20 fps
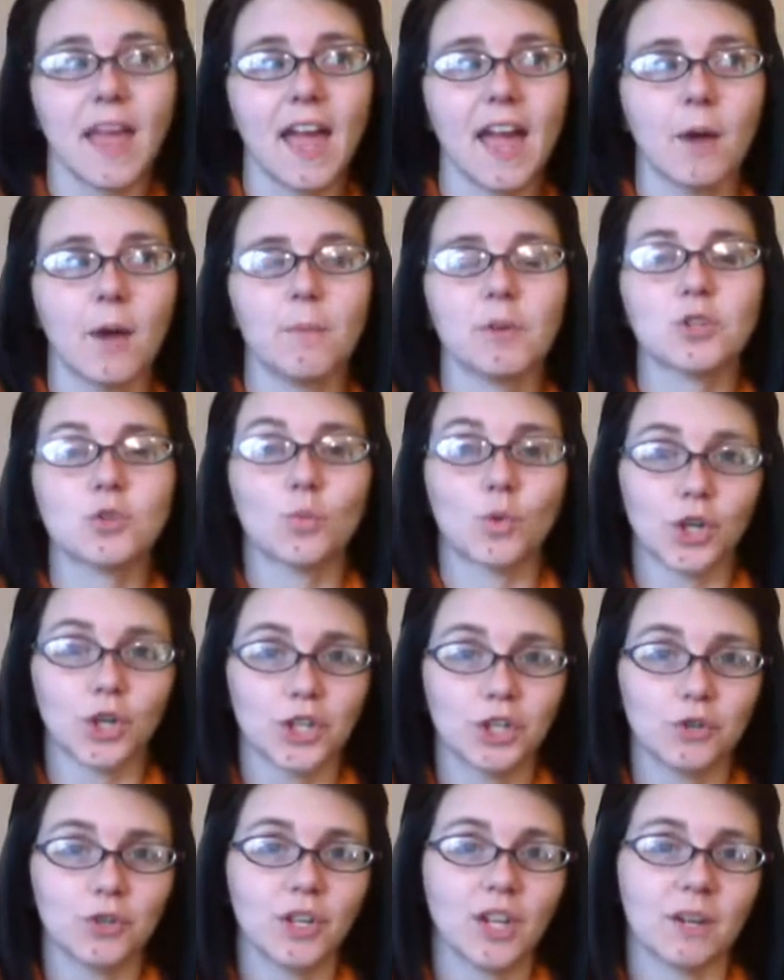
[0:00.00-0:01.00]
how much
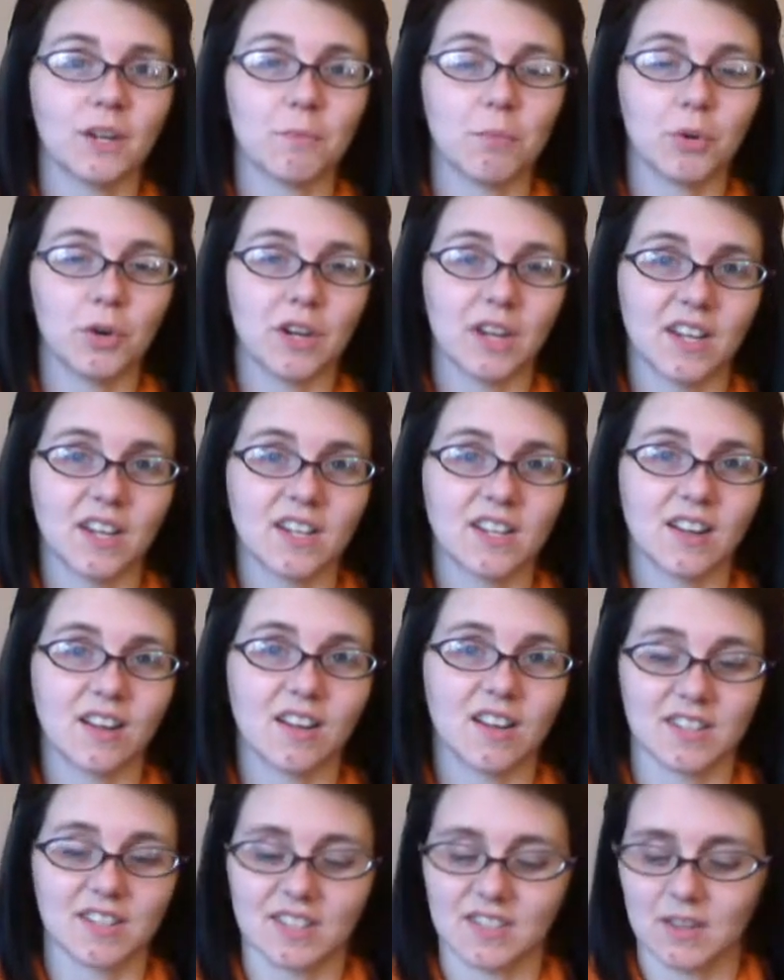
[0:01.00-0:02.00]
work you can put in
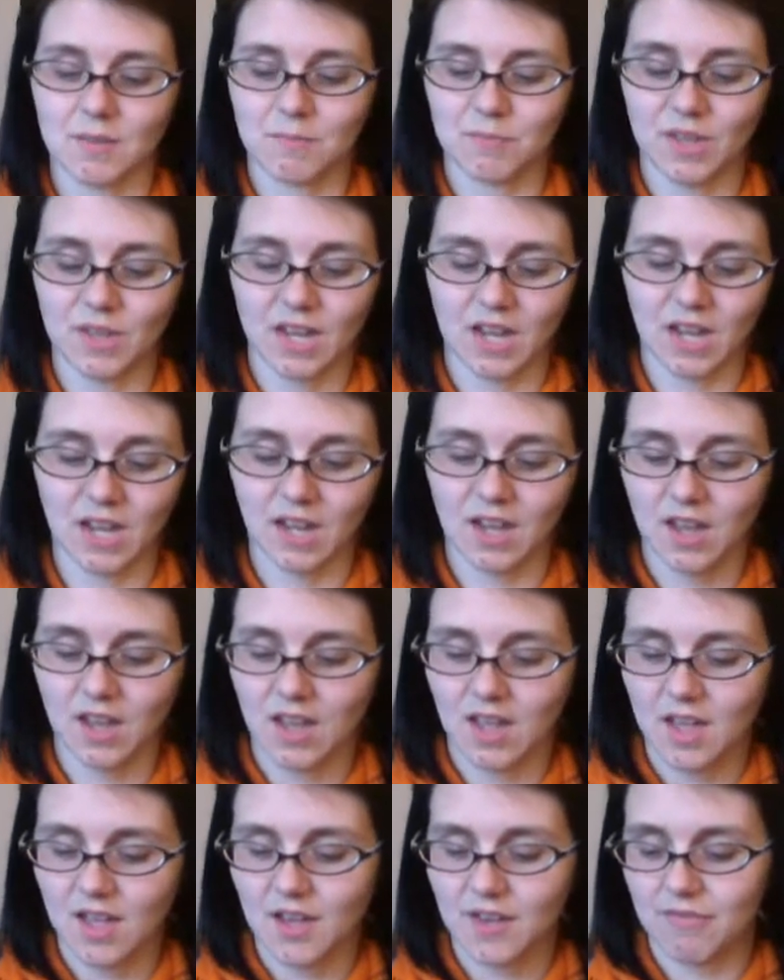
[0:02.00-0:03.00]
on something
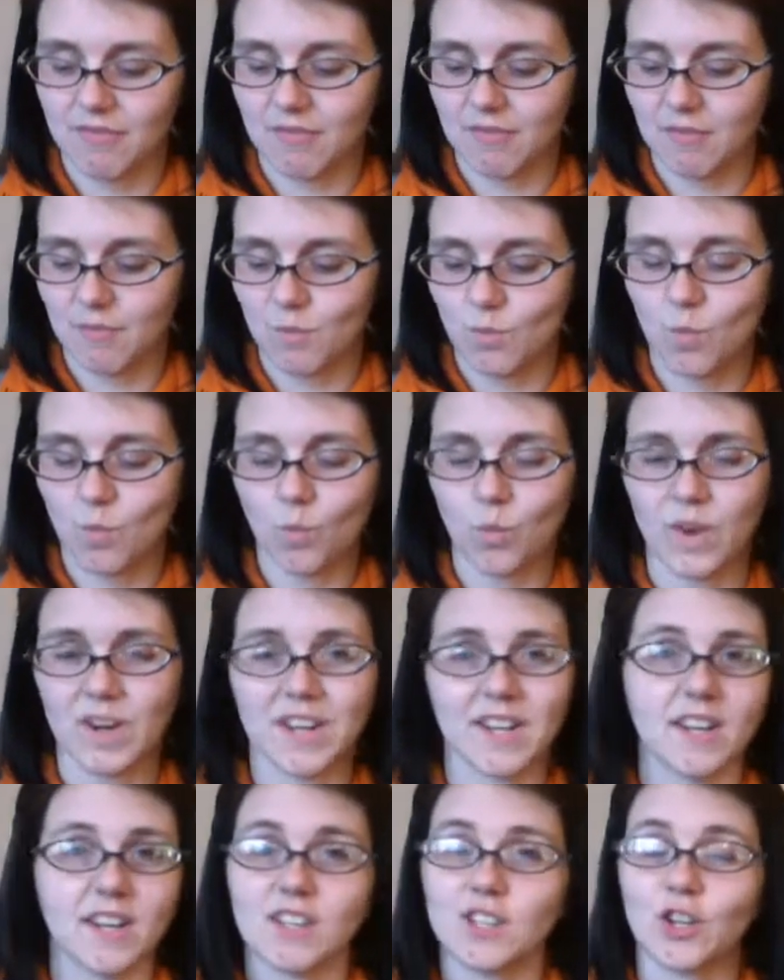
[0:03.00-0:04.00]

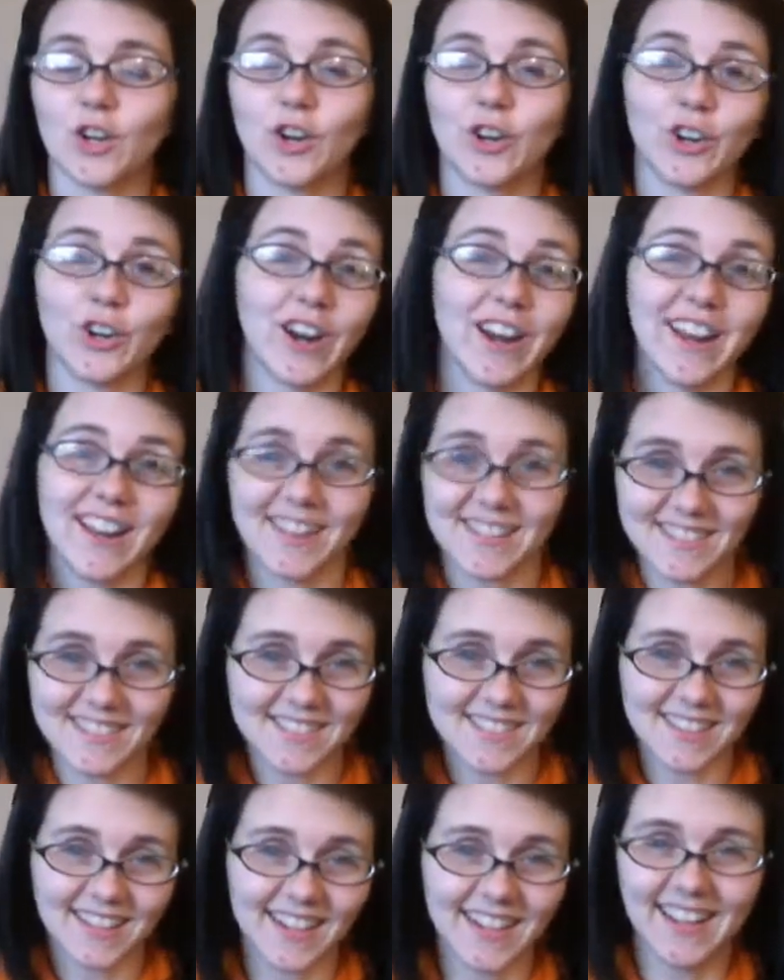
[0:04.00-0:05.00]
when it doesn't hurt your
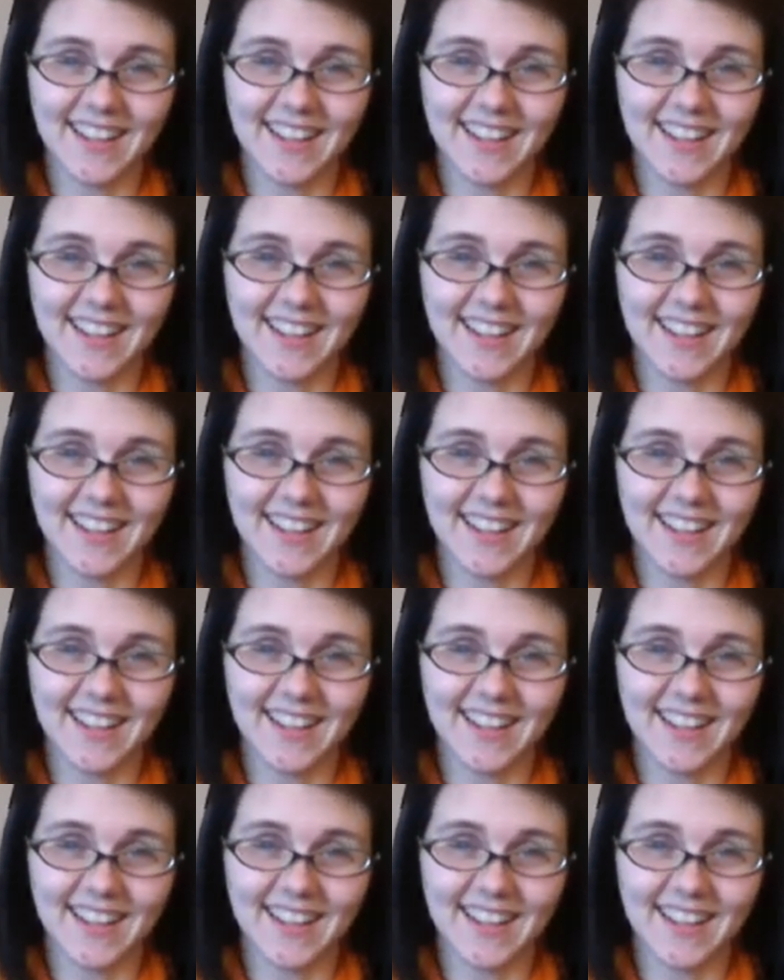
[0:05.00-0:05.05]
hands.